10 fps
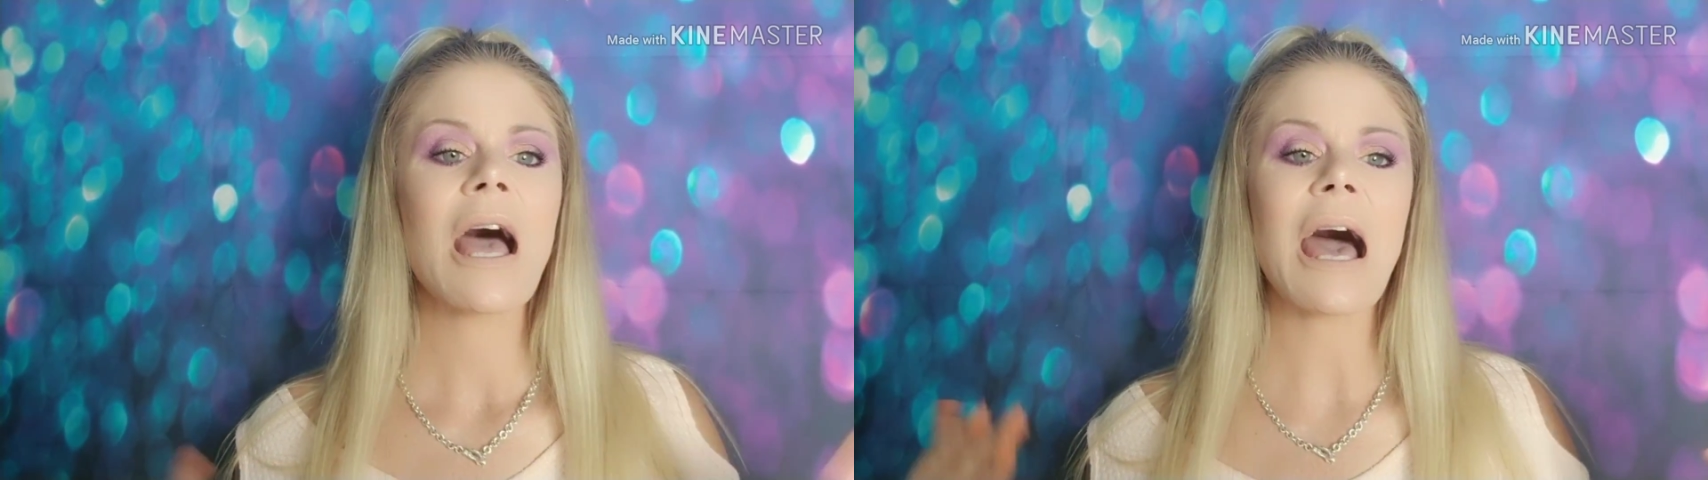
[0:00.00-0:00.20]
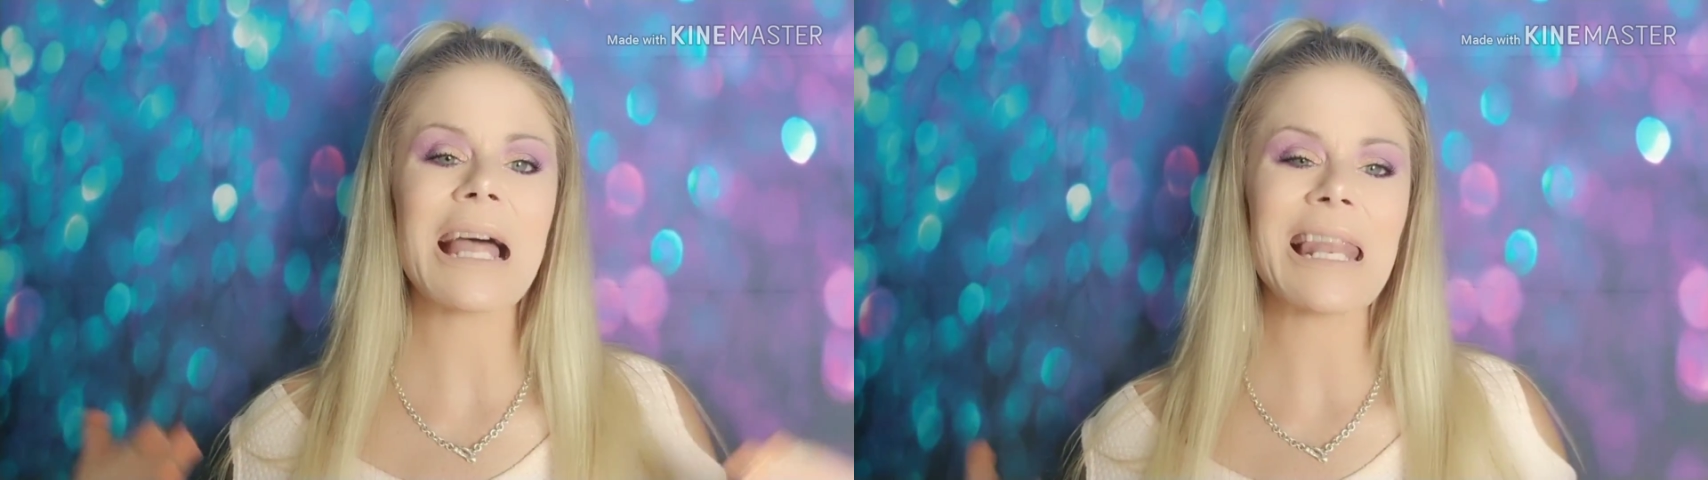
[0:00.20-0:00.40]

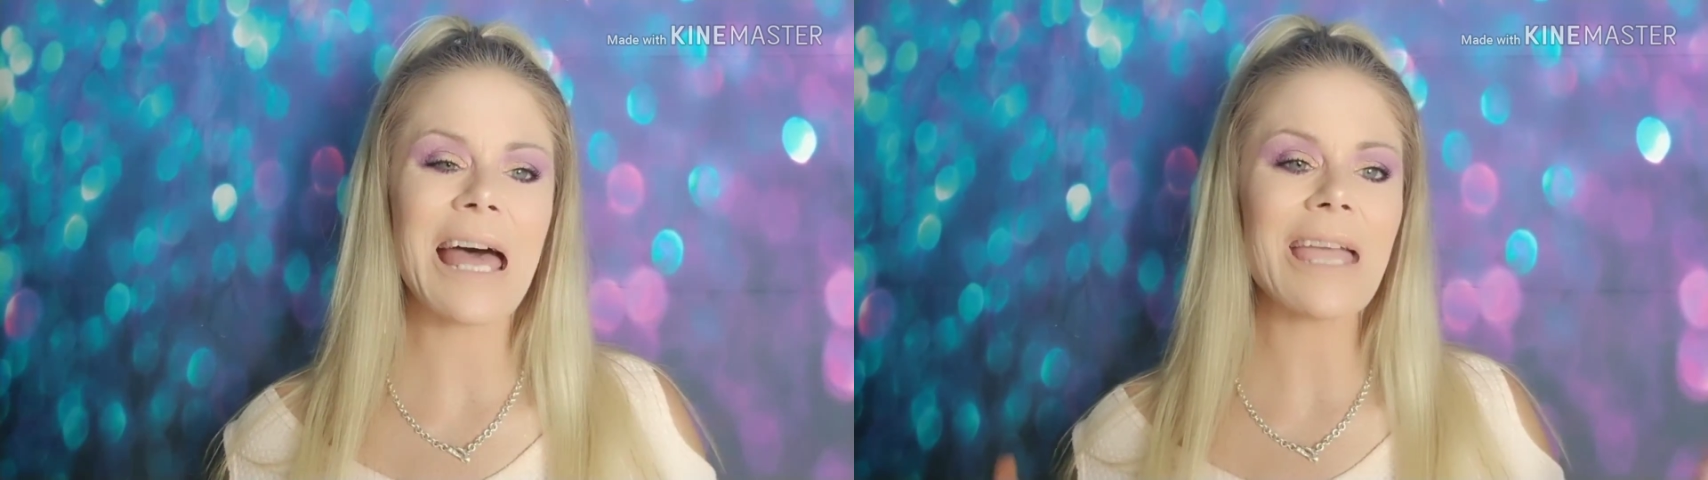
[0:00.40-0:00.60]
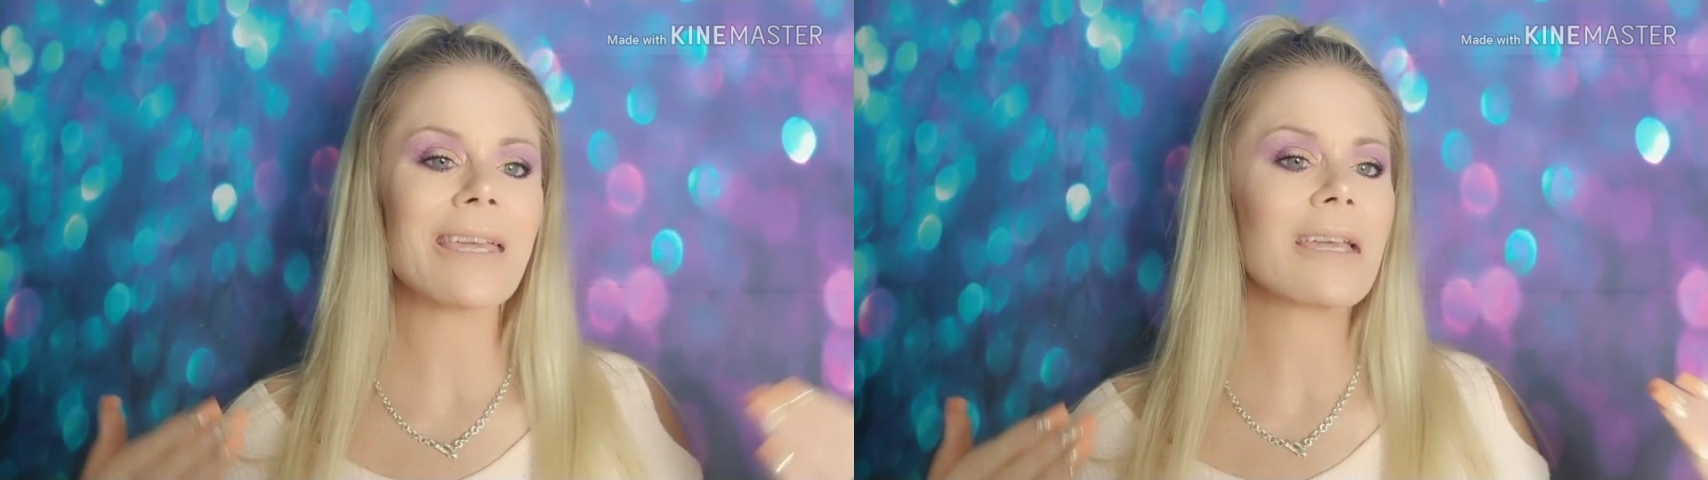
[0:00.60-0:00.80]
I
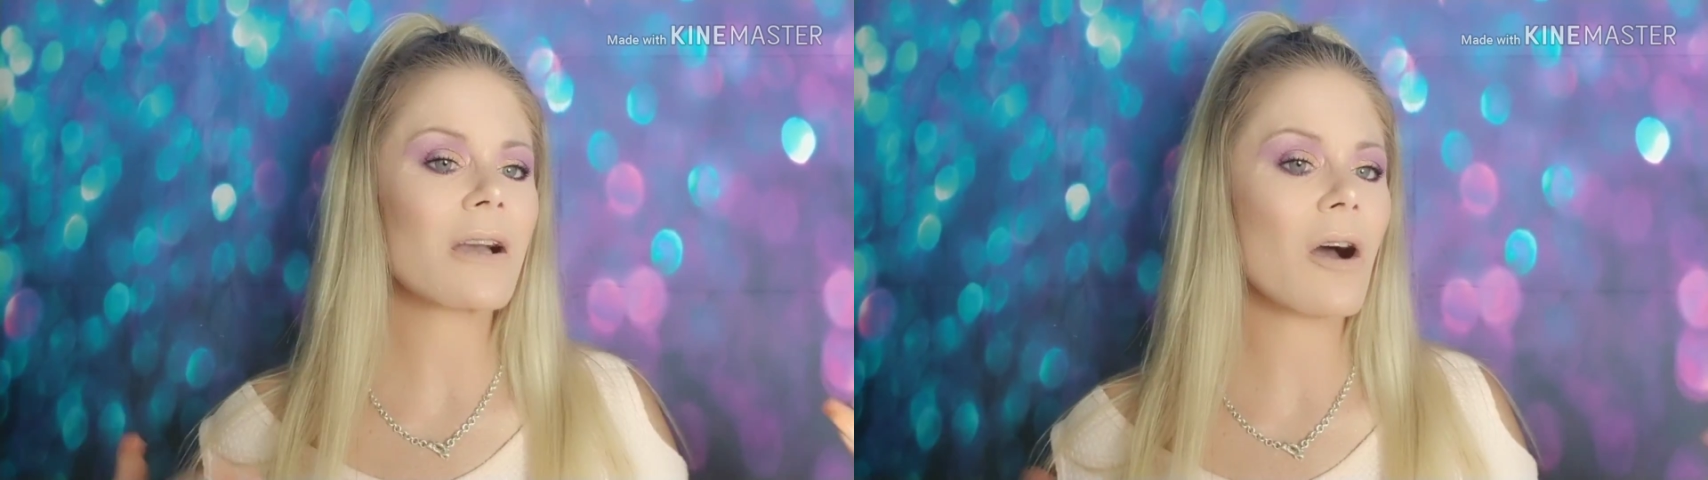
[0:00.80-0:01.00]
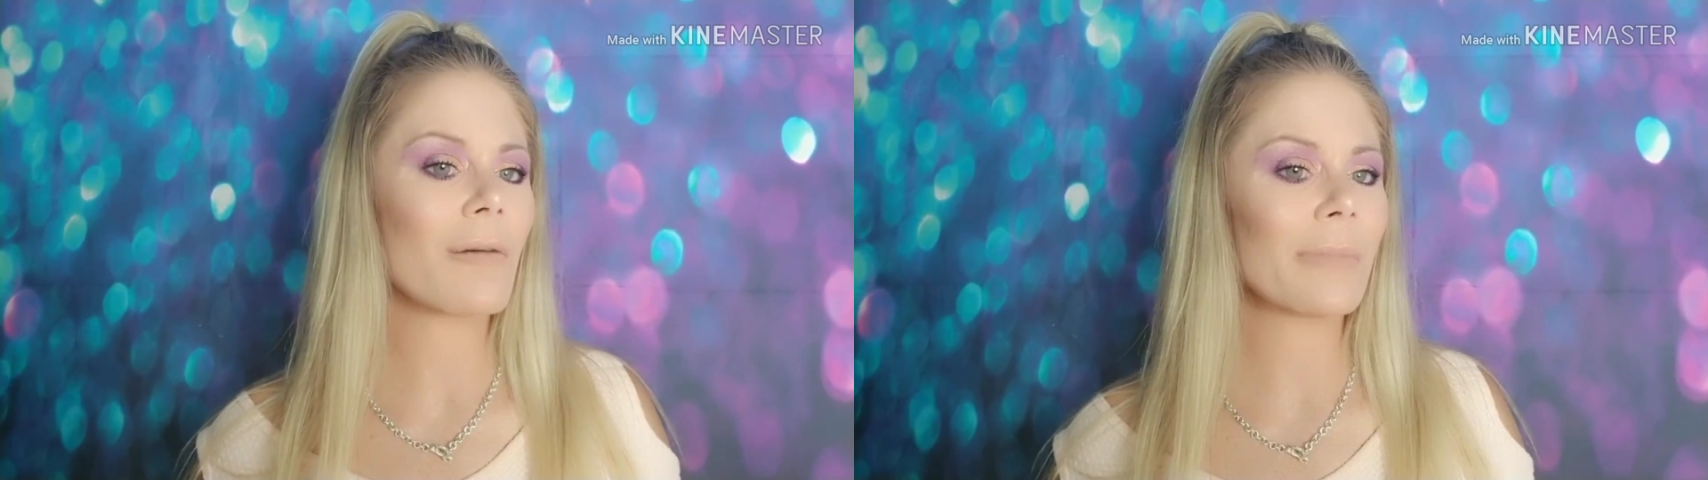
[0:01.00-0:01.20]
like
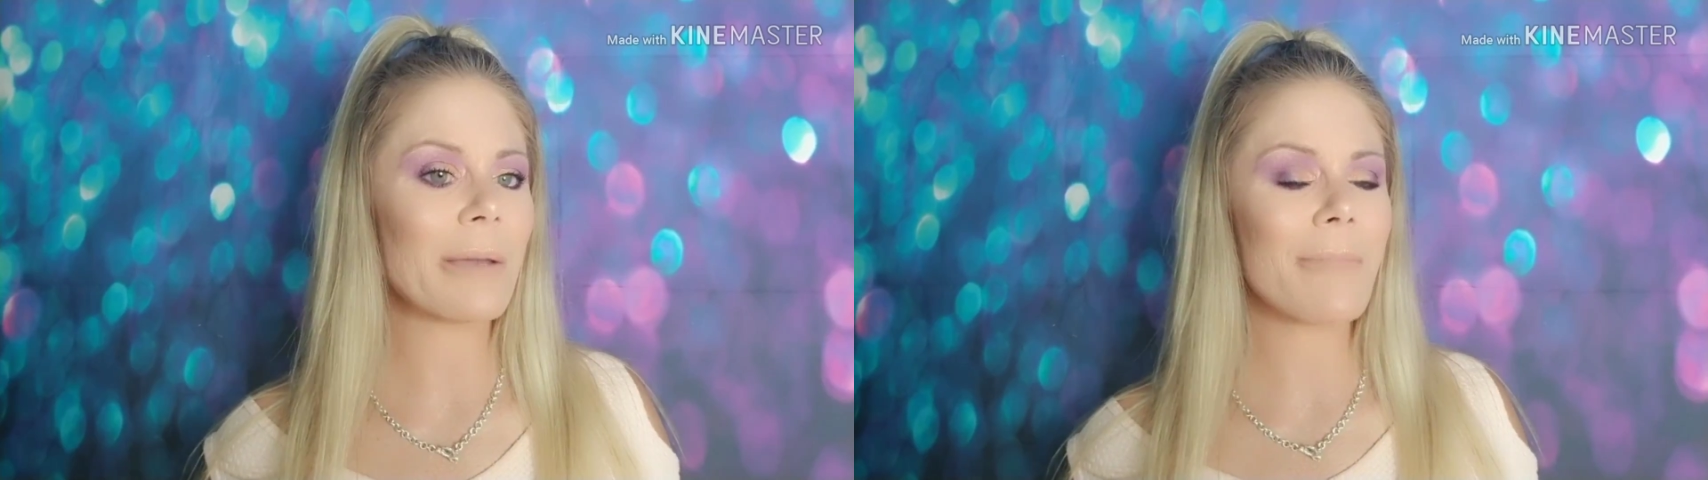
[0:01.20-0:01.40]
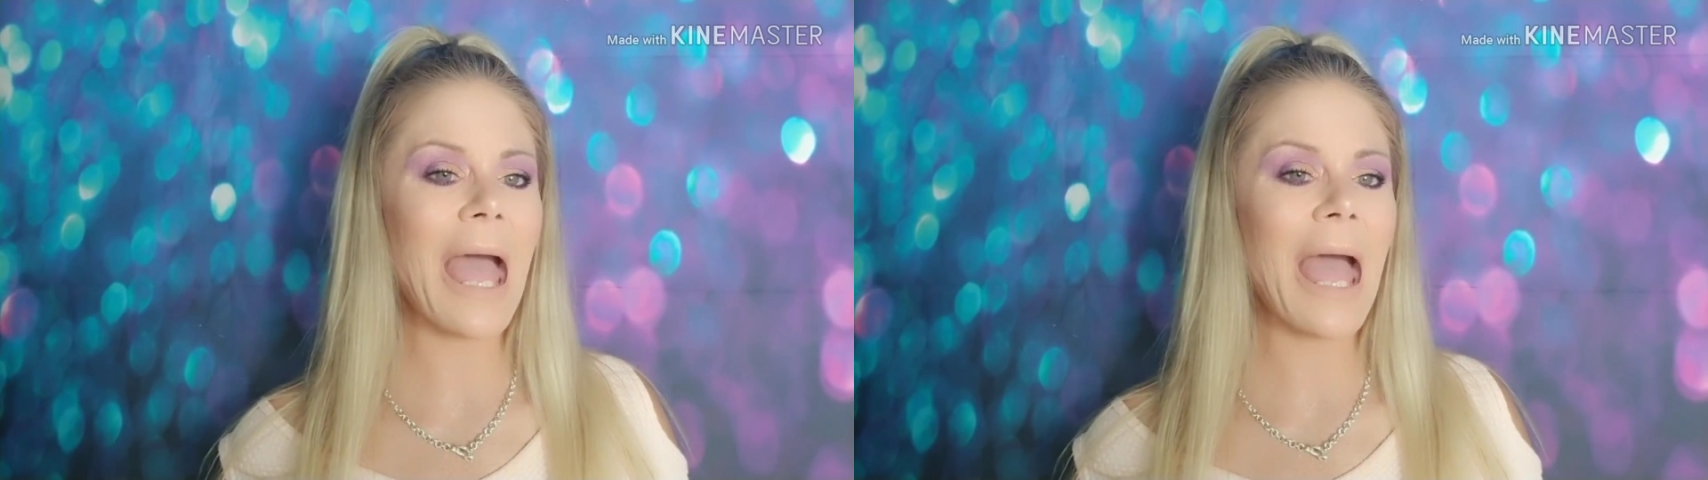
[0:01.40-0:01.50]
and comment